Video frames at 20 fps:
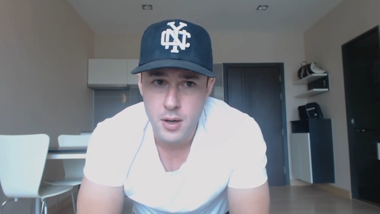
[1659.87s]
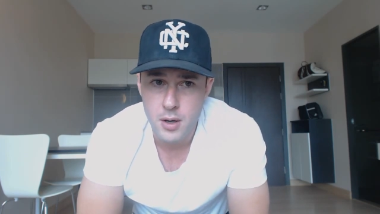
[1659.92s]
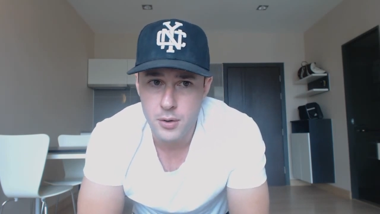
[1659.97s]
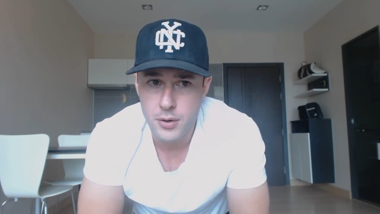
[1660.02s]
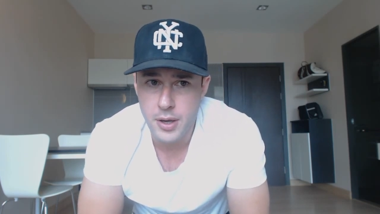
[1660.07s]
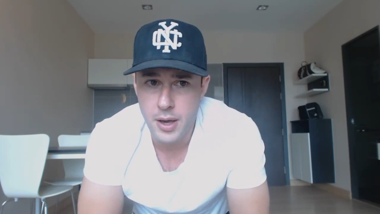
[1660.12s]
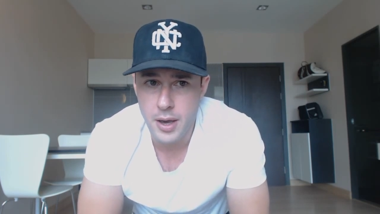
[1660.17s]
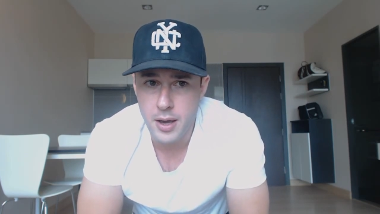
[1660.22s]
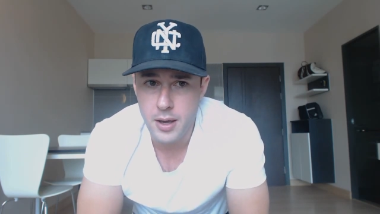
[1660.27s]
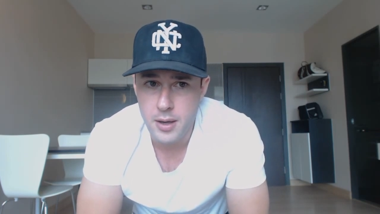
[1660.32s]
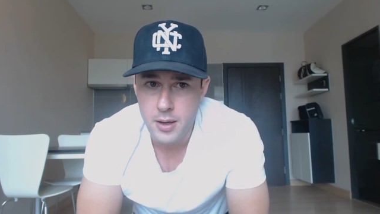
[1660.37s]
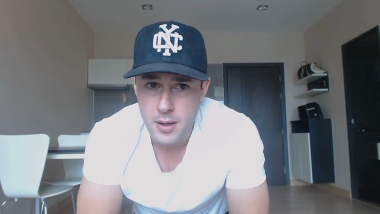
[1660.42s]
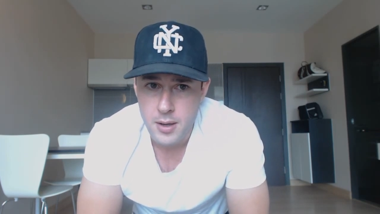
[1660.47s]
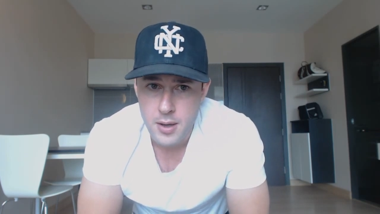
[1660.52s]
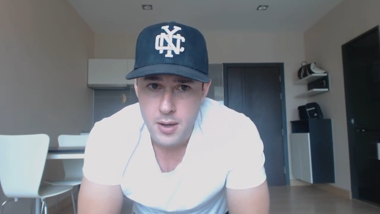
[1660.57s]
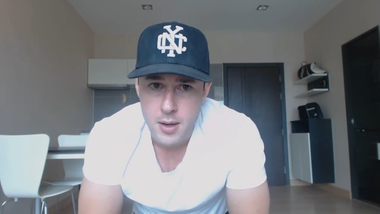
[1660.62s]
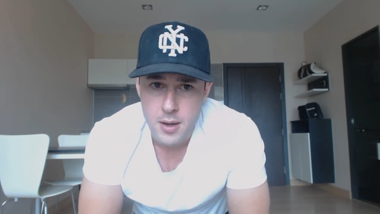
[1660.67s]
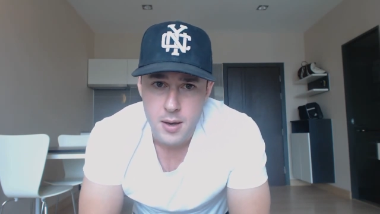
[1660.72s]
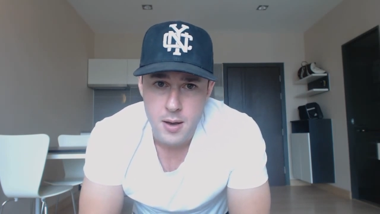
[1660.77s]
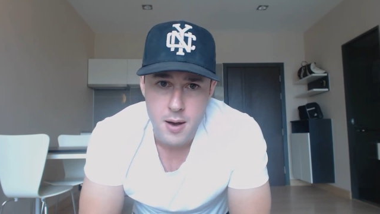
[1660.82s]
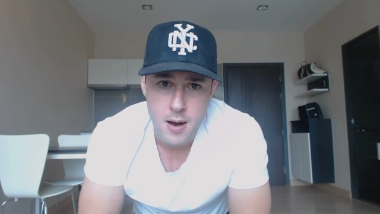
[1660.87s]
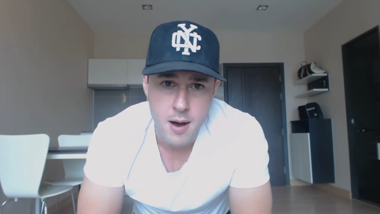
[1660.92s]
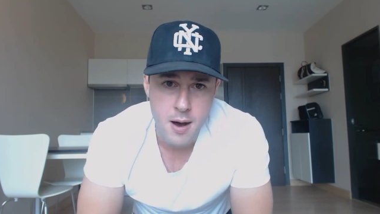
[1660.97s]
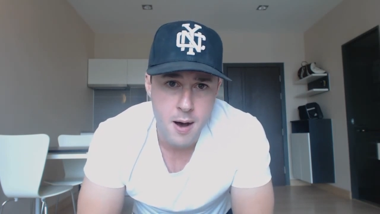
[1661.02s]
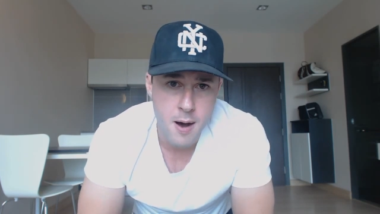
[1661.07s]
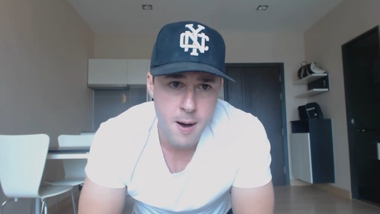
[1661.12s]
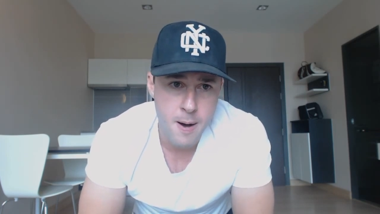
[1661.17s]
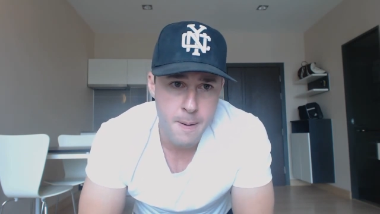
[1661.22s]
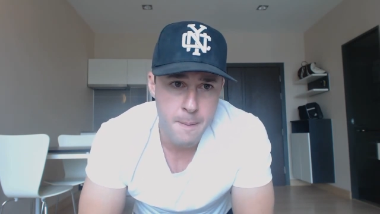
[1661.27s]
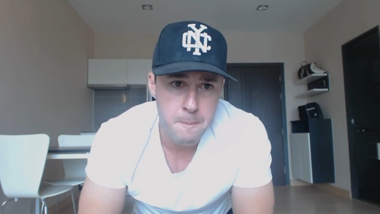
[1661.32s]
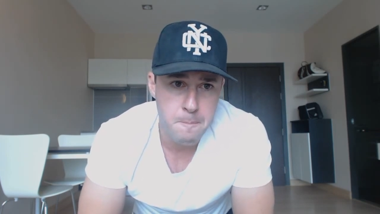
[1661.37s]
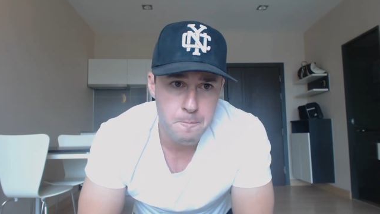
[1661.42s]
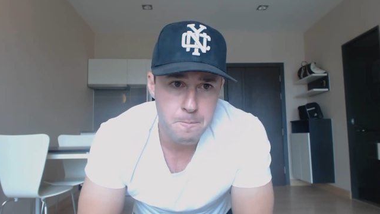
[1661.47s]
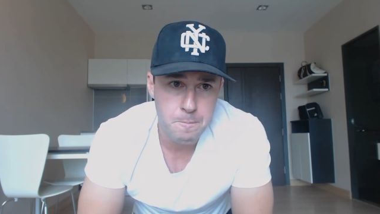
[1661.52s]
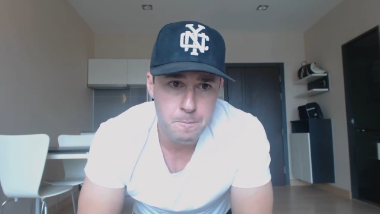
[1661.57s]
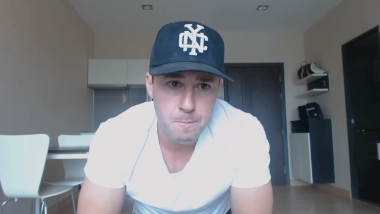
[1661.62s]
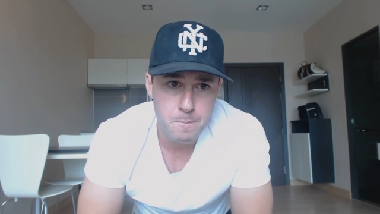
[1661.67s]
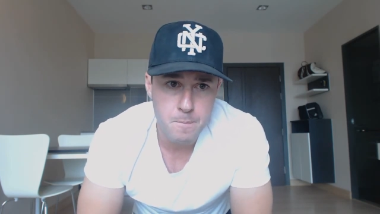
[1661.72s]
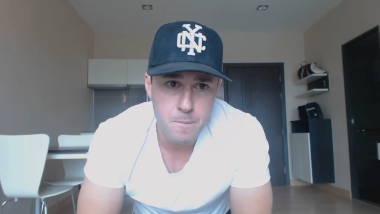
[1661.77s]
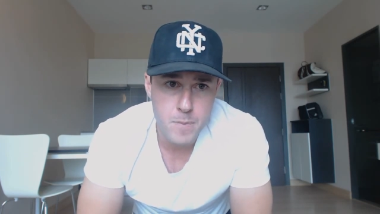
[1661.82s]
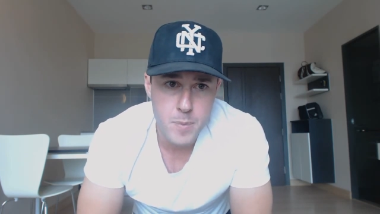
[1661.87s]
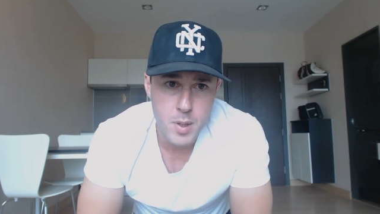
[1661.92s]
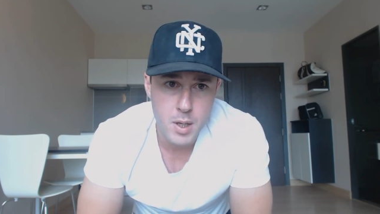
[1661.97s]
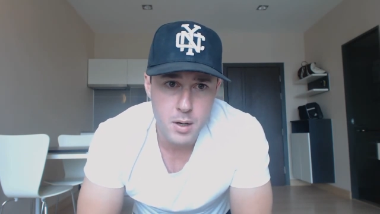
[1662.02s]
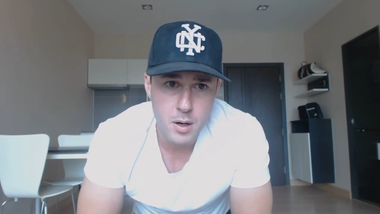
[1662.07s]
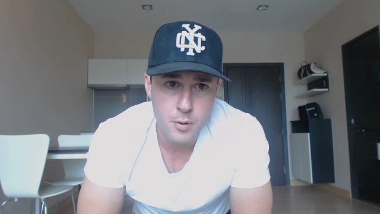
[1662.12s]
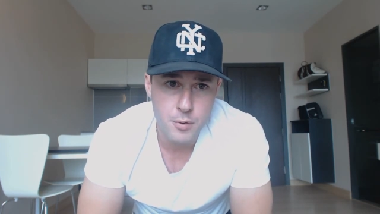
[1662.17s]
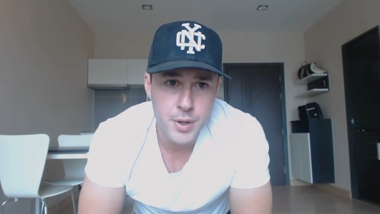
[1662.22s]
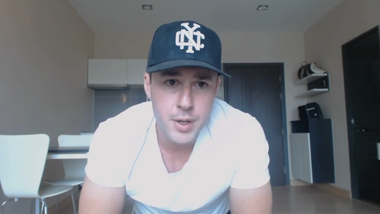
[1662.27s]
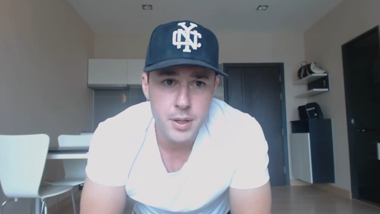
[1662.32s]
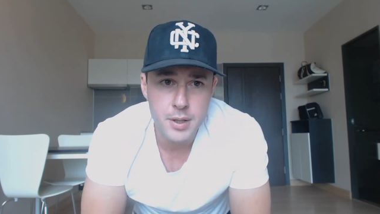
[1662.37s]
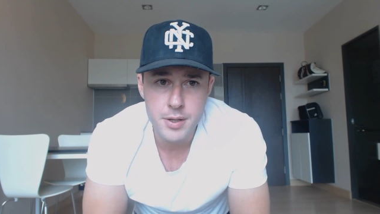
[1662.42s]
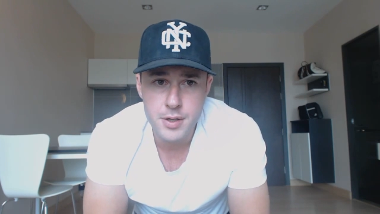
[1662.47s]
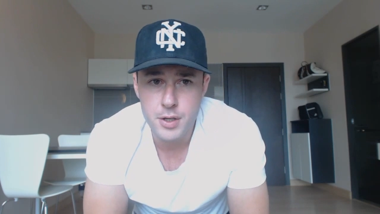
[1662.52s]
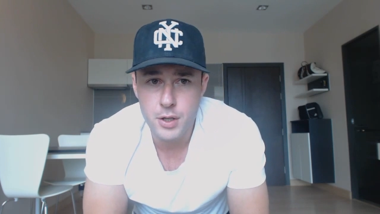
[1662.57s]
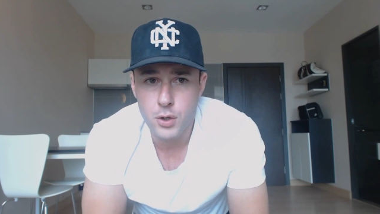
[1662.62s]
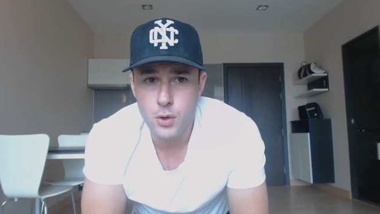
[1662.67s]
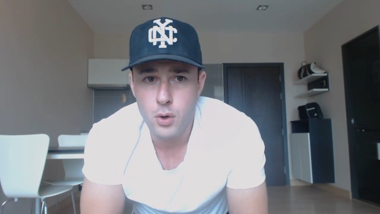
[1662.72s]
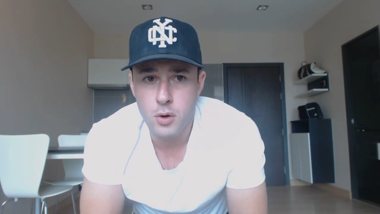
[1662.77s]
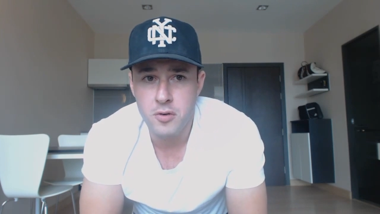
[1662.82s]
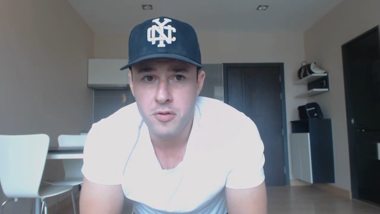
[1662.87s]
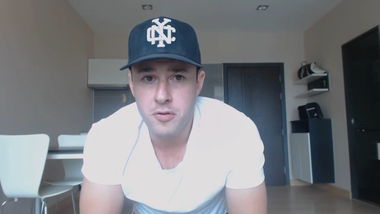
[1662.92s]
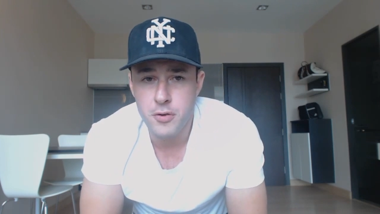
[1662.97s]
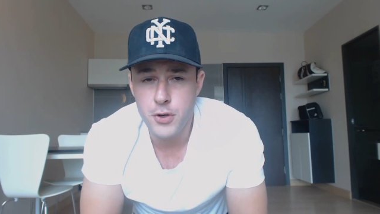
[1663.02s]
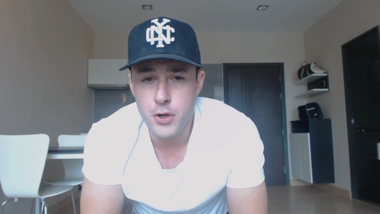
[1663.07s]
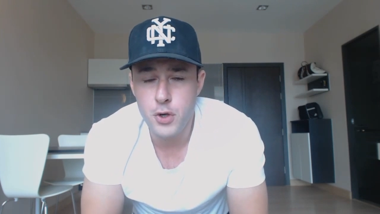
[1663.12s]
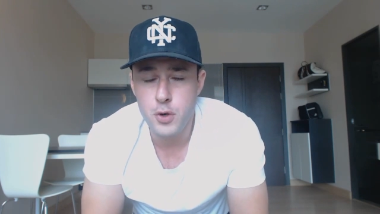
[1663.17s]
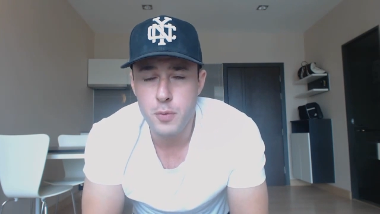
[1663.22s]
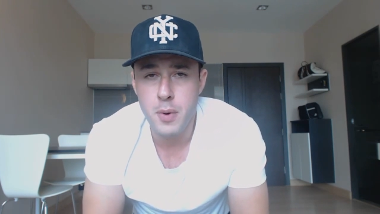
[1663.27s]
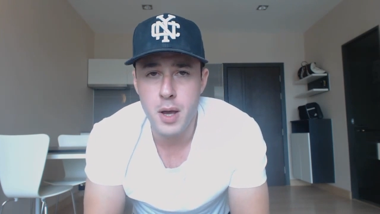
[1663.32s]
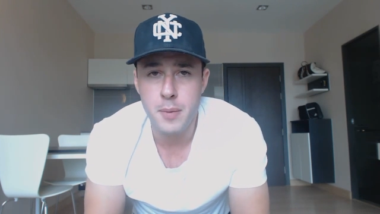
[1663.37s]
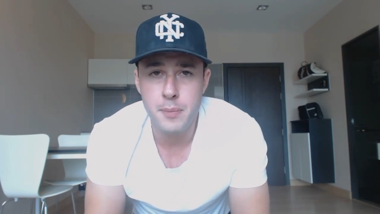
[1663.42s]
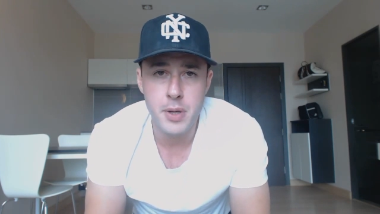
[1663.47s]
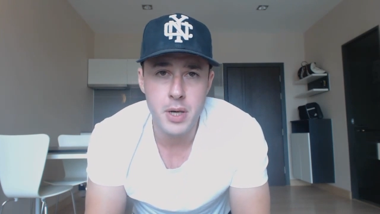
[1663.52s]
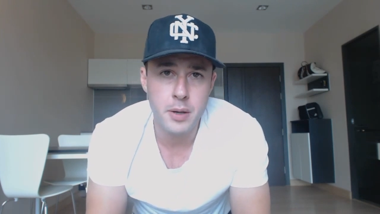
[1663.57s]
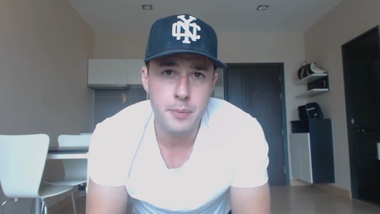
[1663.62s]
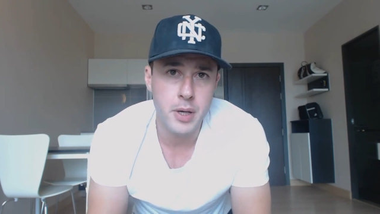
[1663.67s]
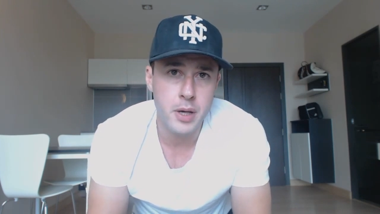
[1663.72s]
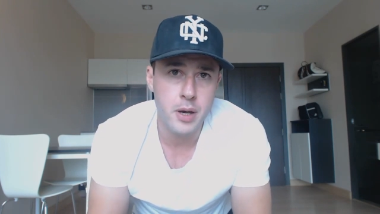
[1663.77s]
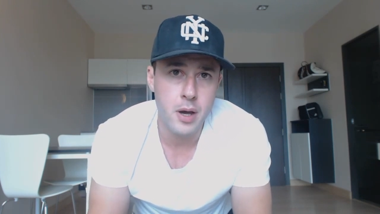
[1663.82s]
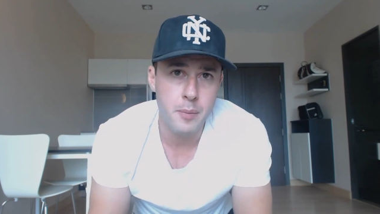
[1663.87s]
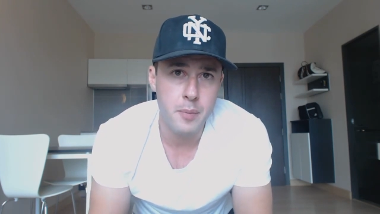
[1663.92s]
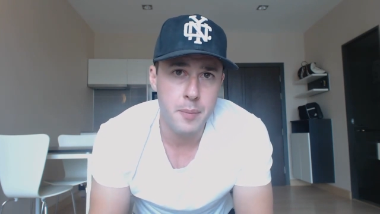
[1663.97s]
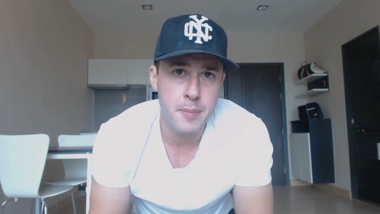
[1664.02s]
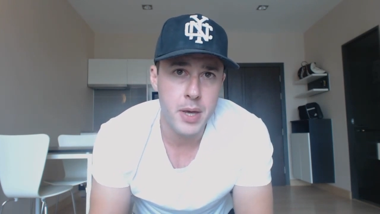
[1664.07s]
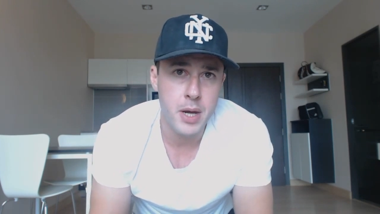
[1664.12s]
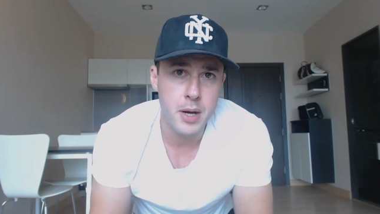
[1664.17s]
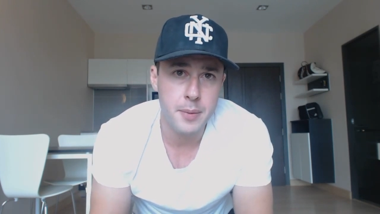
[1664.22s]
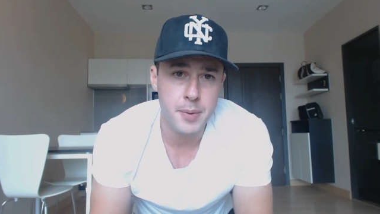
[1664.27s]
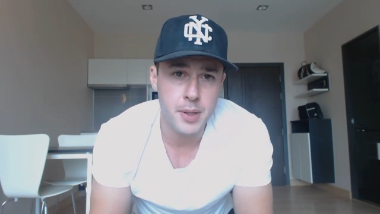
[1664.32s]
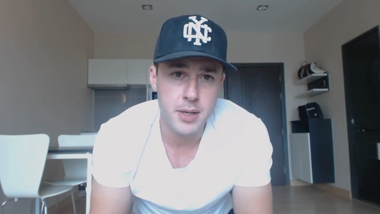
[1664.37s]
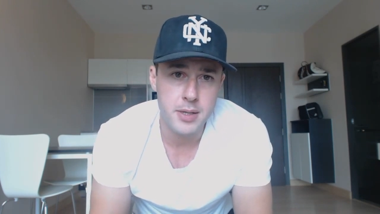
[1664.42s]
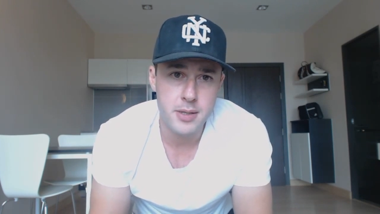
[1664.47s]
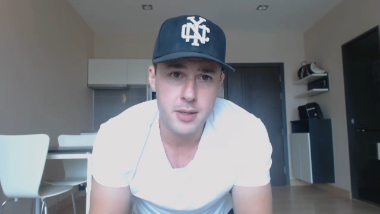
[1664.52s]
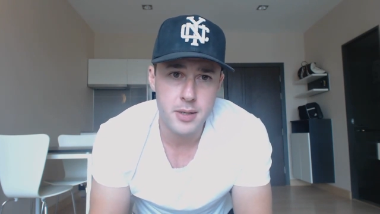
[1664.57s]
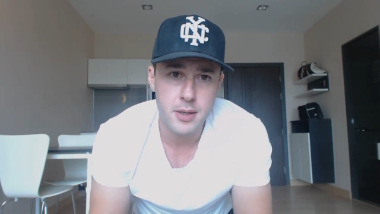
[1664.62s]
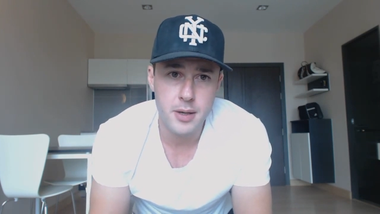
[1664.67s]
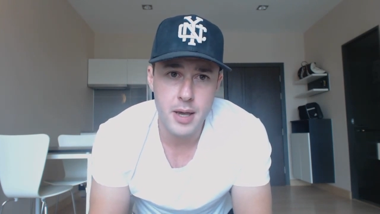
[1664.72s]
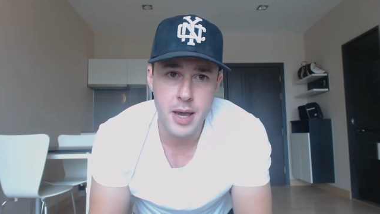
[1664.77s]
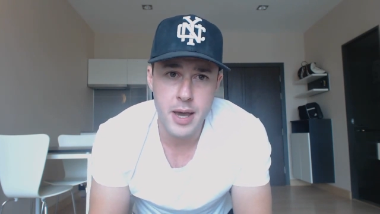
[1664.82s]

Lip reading: Okay. A realistic goal for you might be to become a minimalist,